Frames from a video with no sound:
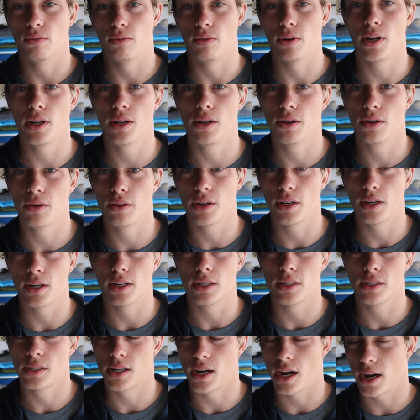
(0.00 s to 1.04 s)
redo
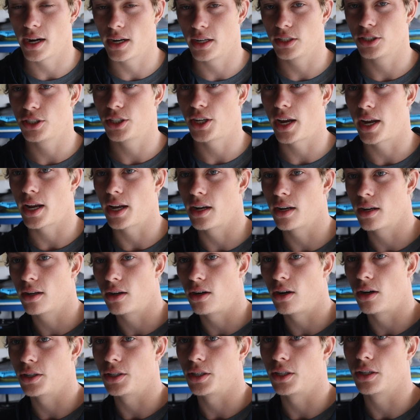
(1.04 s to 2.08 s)
your entire chain
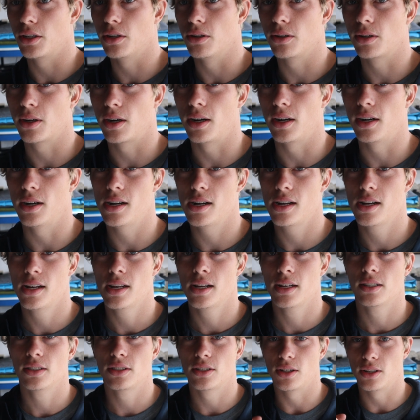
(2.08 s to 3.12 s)
on your go-kart.
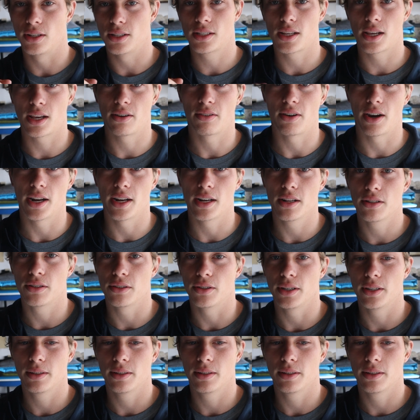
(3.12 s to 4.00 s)
So let's get right into